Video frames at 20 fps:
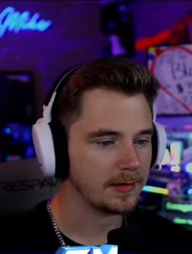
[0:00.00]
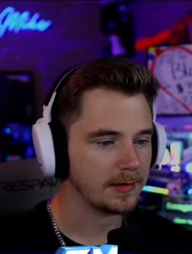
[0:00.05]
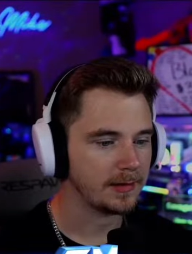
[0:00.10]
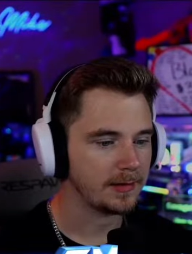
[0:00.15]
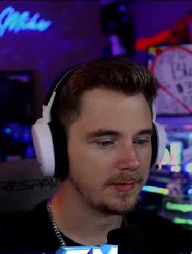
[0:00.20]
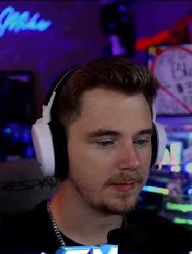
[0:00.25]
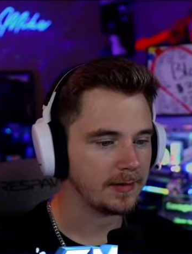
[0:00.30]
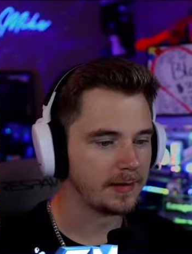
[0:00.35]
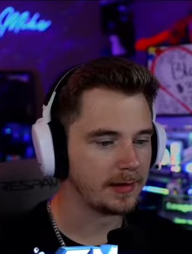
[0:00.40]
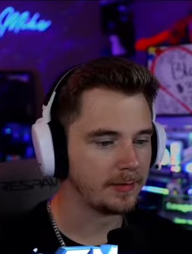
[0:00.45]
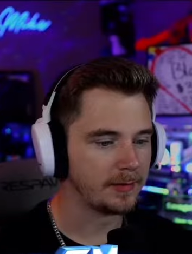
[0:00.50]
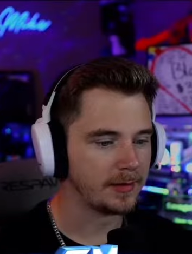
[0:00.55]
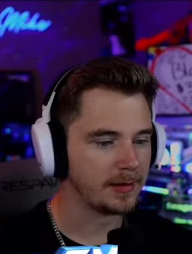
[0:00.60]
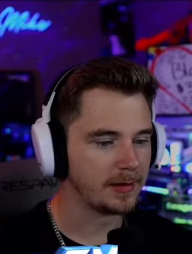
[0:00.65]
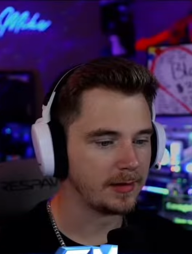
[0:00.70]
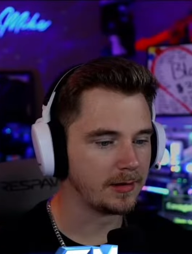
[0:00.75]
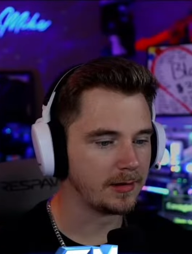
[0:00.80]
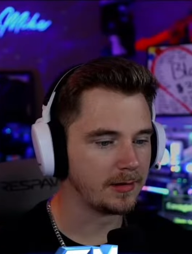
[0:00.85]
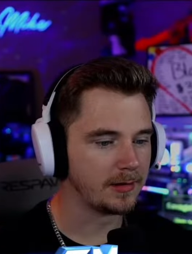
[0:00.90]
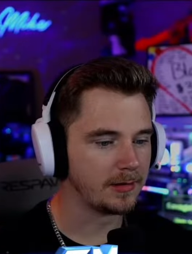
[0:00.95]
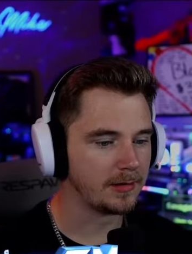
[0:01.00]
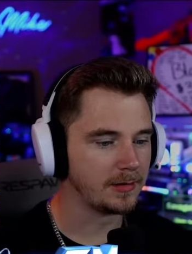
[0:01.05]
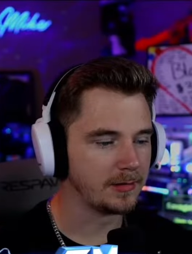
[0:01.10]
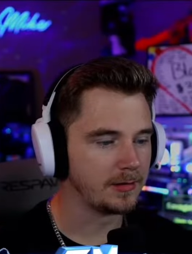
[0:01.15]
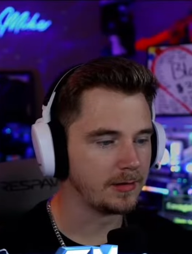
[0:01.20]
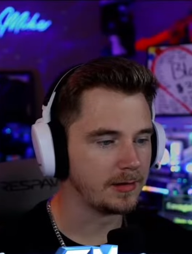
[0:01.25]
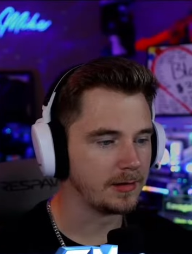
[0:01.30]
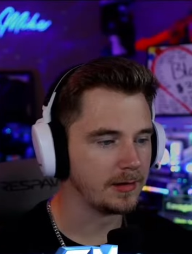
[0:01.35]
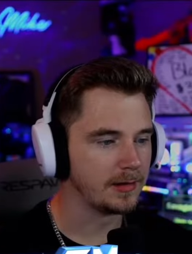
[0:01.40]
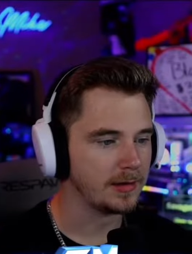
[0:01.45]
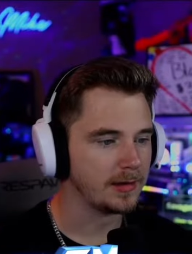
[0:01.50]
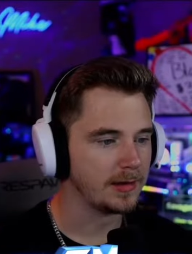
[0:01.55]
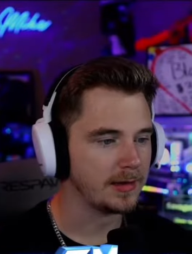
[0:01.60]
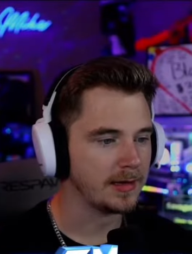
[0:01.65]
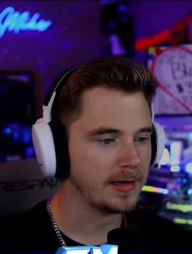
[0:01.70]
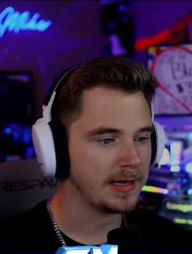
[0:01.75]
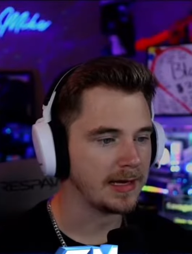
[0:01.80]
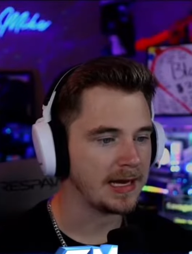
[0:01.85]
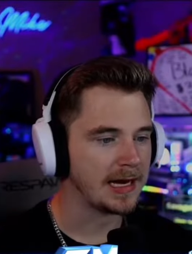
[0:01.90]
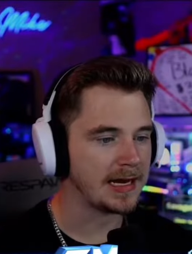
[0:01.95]
There we go.
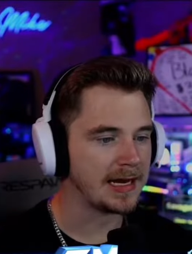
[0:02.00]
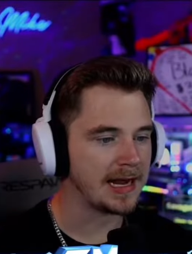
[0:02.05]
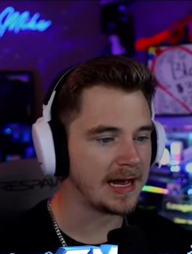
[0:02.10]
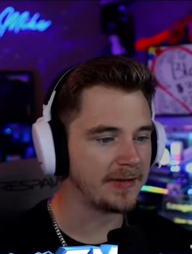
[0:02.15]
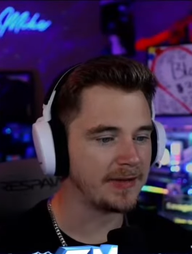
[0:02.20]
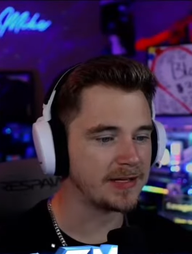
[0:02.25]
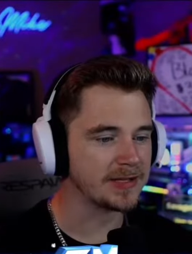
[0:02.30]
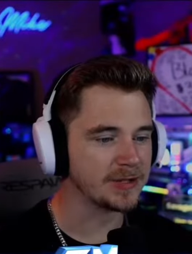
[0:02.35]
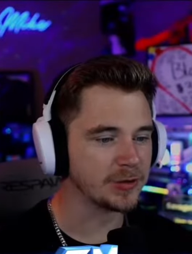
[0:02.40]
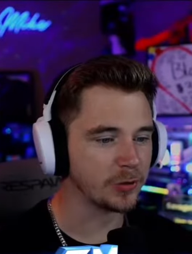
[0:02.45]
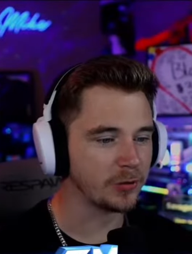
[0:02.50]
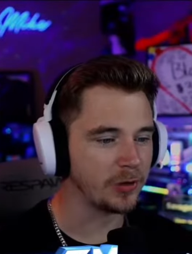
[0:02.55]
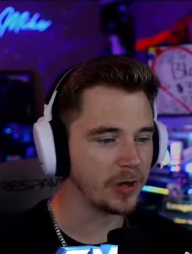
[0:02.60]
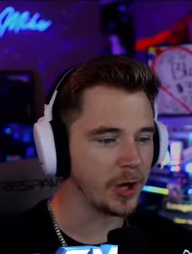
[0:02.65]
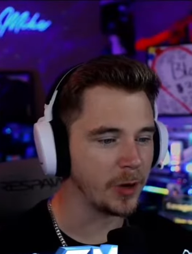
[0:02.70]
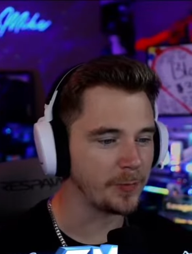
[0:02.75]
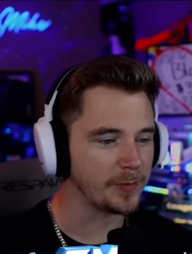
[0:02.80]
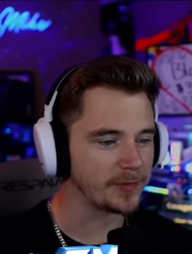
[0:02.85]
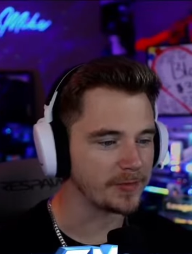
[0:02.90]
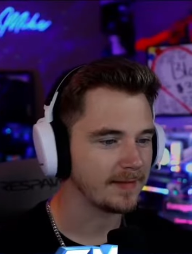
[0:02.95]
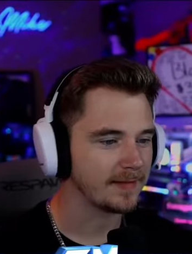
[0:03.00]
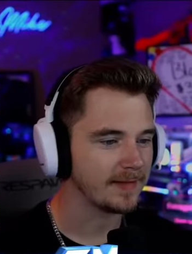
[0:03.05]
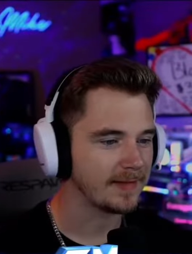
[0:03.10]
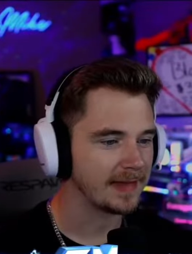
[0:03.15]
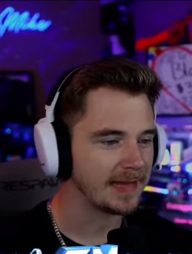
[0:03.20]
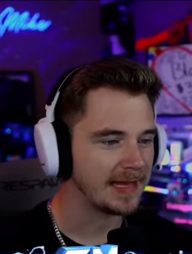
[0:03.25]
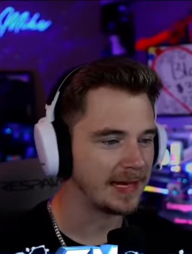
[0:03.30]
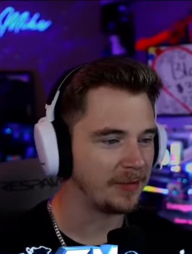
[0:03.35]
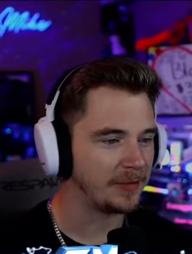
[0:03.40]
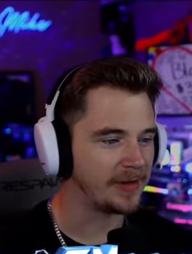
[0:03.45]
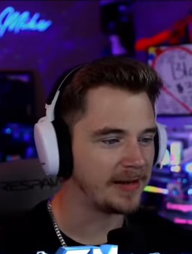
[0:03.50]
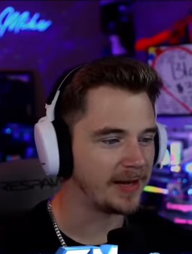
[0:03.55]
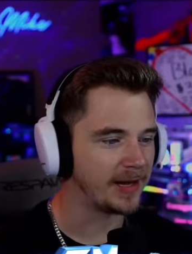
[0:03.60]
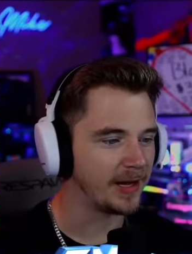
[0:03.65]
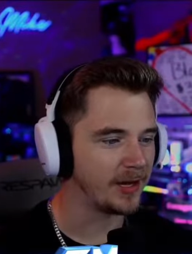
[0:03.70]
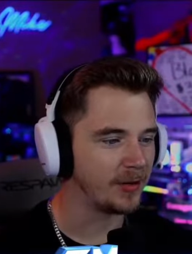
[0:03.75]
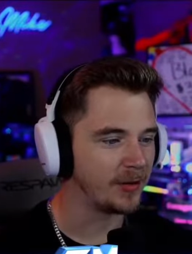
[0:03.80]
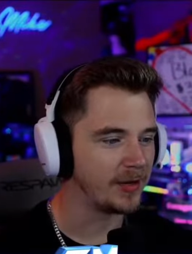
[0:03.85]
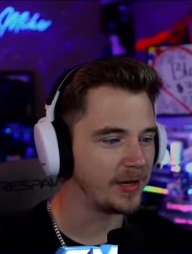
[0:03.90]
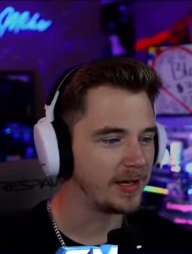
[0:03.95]
And now this door will open. Here we
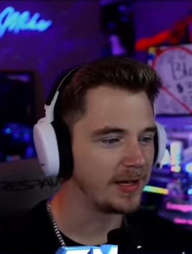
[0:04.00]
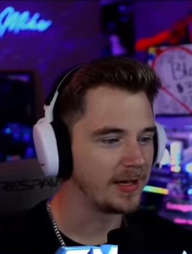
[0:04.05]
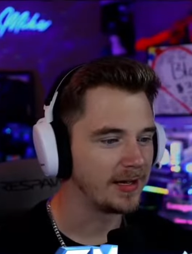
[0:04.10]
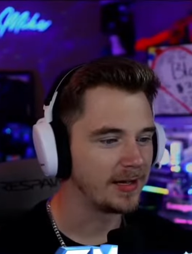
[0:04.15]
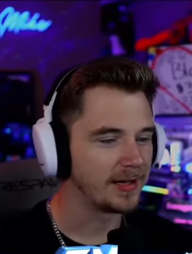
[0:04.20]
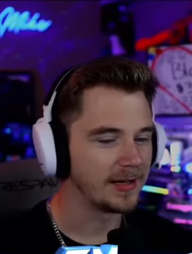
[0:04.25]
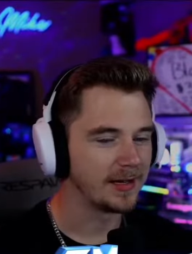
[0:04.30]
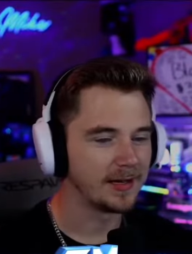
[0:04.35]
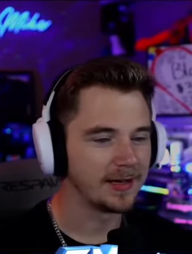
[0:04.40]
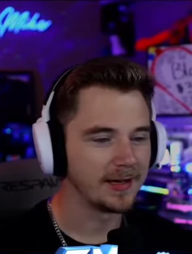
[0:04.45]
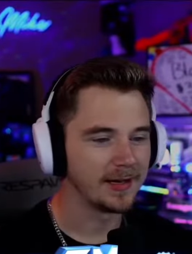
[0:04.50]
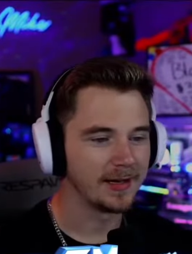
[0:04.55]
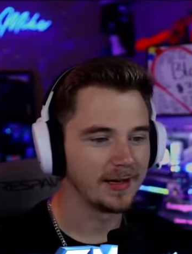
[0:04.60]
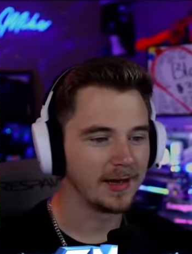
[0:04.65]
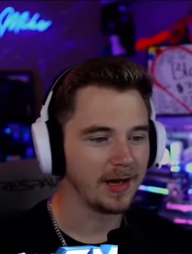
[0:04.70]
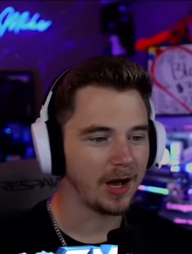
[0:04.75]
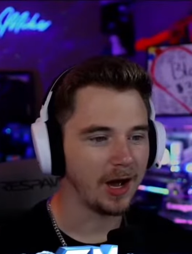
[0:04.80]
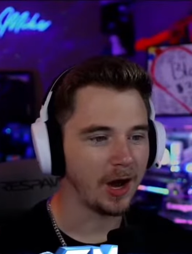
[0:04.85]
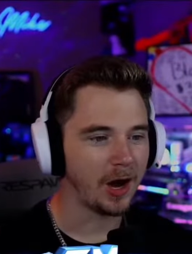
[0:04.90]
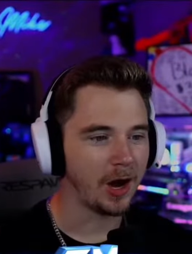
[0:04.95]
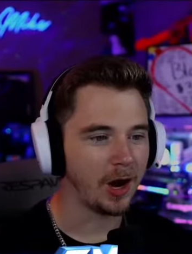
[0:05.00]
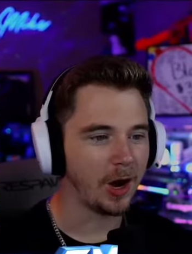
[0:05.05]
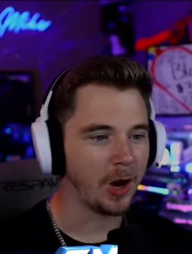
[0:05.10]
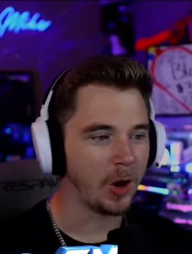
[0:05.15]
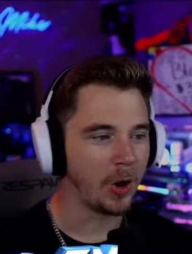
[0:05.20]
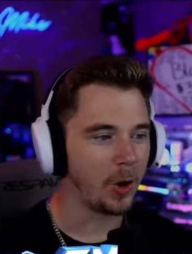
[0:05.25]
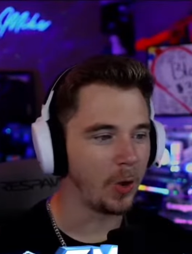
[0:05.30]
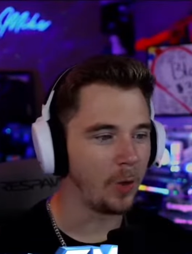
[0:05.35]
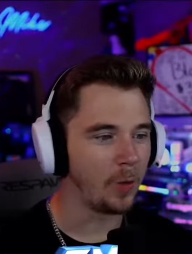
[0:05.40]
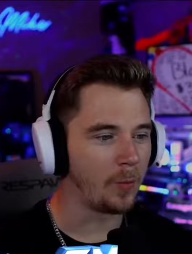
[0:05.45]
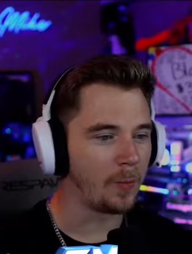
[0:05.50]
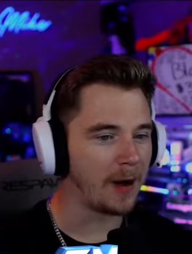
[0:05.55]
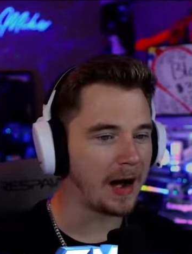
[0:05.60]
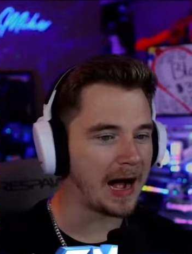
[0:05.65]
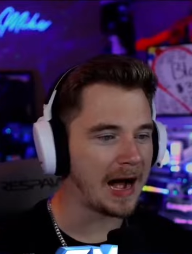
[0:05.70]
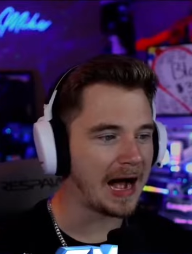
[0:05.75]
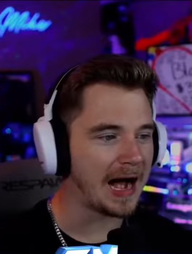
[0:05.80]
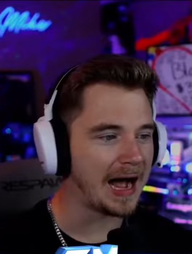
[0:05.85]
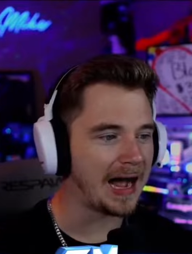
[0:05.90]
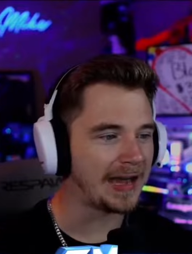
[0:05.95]
go. Oh
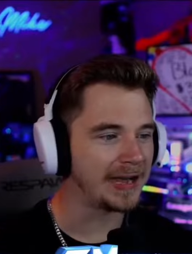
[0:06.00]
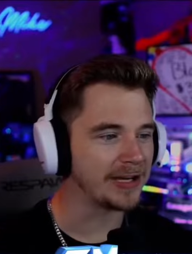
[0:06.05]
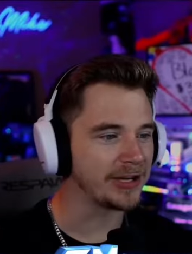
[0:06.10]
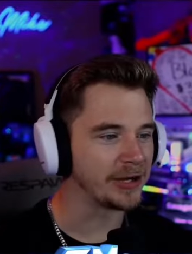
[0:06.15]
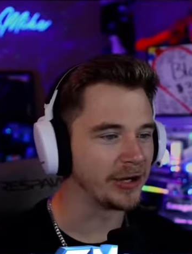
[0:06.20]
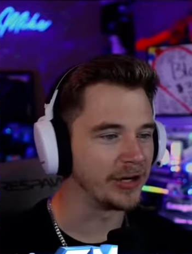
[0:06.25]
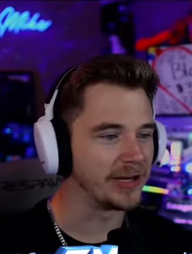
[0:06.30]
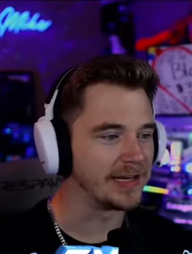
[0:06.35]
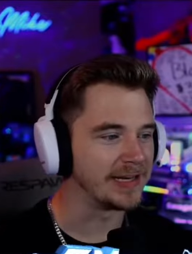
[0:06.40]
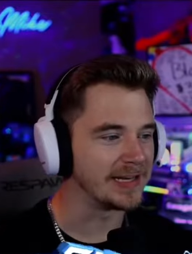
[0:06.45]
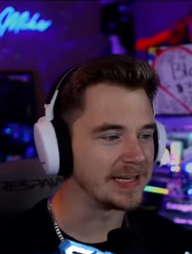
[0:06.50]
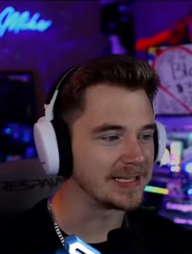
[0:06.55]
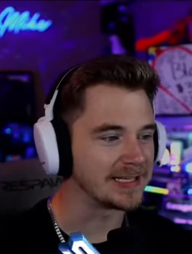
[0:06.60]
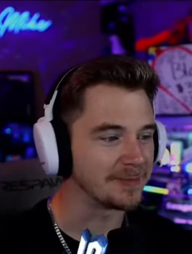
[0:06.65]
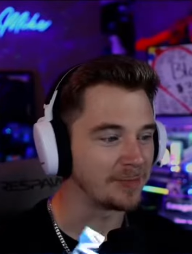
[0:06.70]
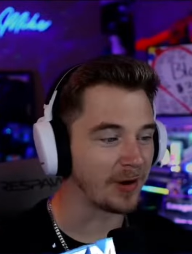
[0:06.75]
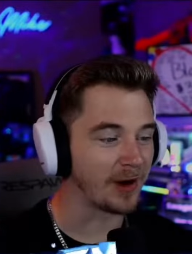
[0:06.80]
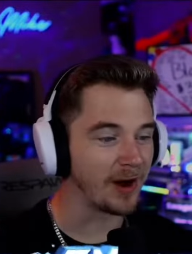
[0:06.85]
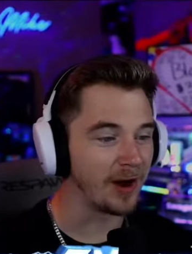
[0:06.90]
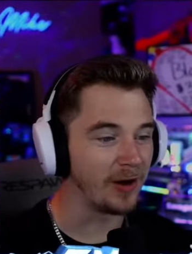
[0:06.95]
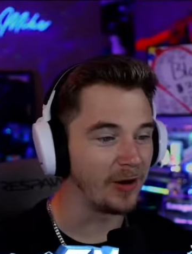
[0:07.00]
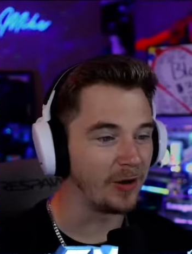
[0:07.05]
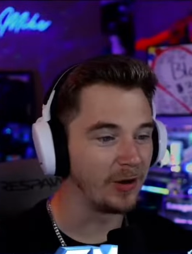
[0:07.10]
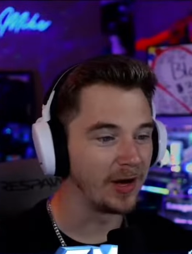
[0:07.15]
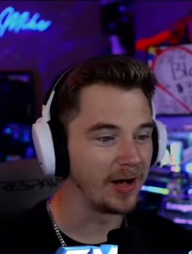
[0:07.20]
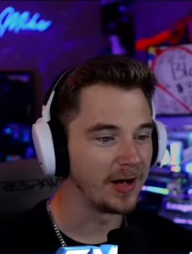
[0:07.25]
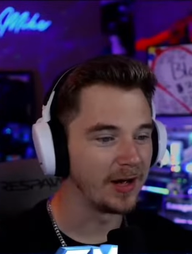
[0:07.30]
my goodness, bro.